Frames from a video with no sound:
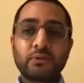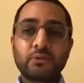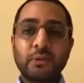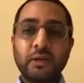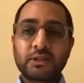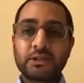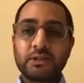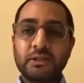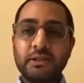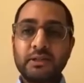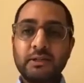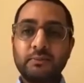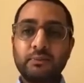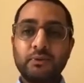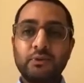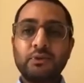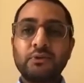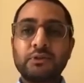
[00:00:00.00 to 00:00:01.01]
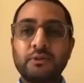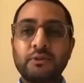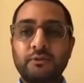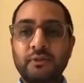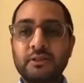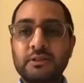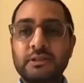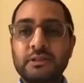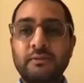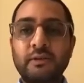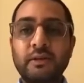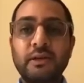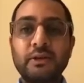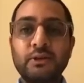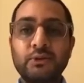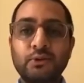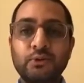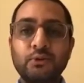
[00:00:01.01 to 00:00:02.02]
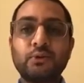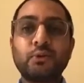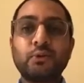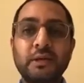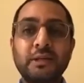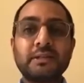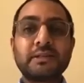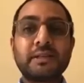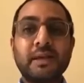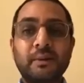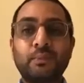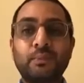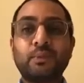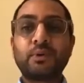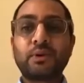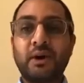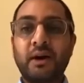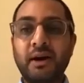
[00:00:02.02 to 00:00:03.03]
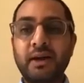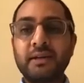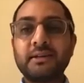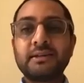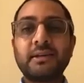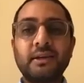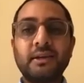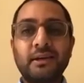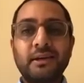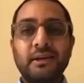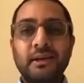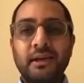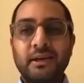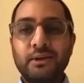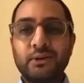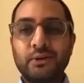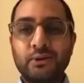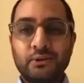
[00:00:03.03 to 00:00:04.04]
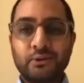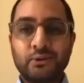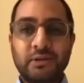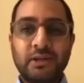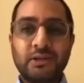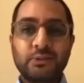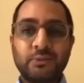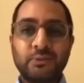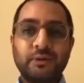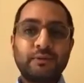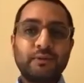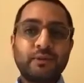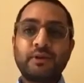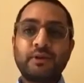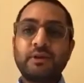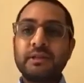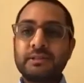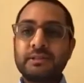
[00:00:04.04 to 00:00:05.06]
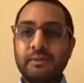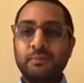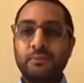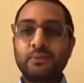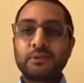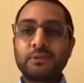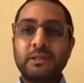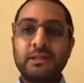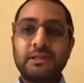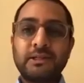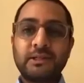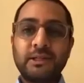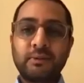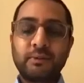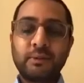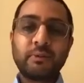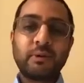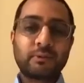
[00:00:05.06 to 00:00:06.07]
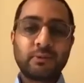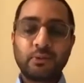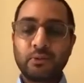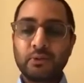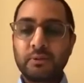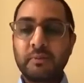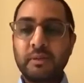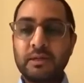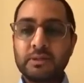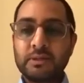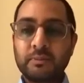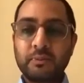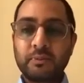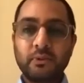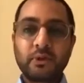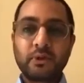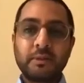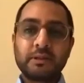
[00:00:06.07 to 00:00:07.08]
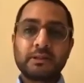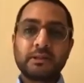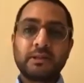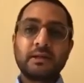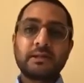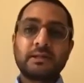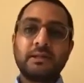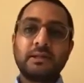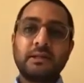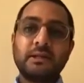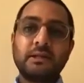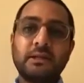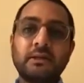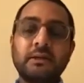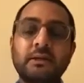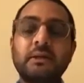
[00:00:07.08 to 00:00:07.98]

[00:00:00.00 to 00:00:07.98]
We actually produced the first ever Hindu green temple guide in consultation with over 30 temples in India. We worked with all the major pilgrimage sites in India.